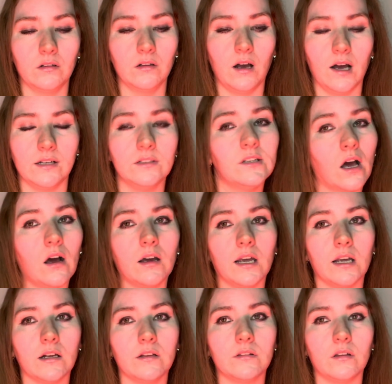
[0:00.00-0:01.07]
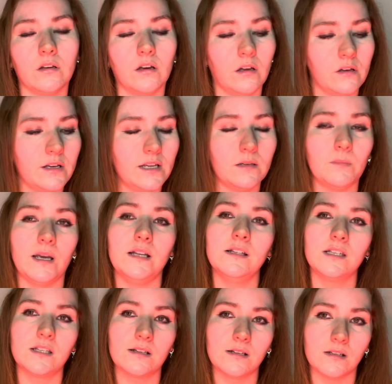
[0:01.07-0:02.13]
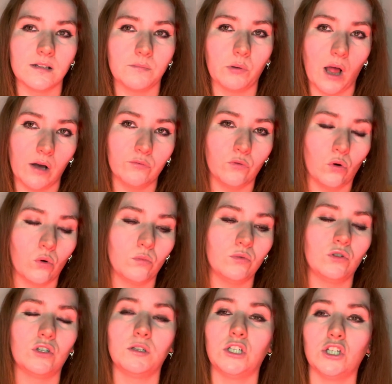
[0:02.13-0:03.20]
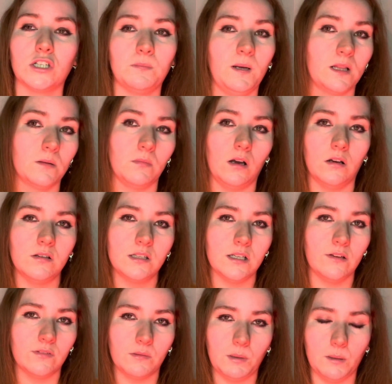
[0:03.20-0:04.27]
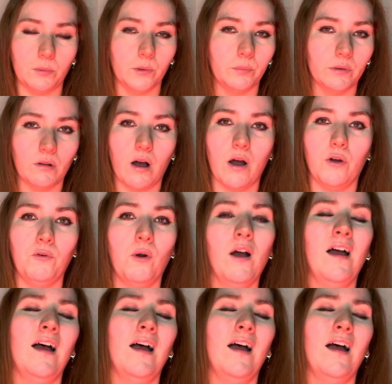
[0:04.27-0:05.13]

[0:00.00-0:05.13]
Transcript: and tying the inmates to the platform to just be at the mercy of the people below.